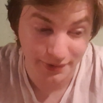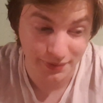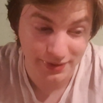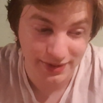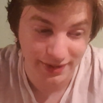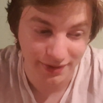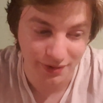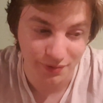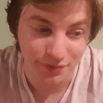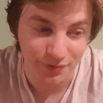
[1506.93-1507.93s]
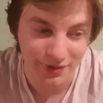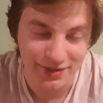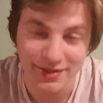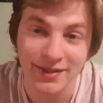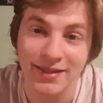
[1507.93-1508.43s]
see a huge
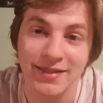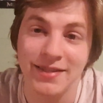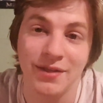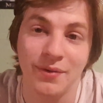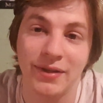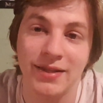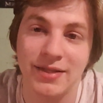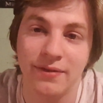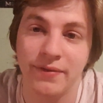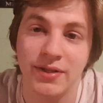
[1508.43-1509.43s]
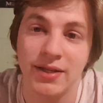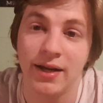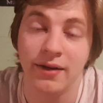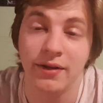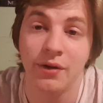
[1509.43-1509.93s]
reason in continuing this if it's not
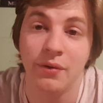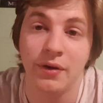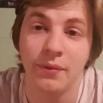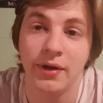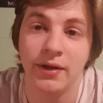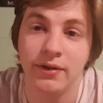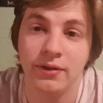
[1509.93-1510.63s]
going to go anywhere.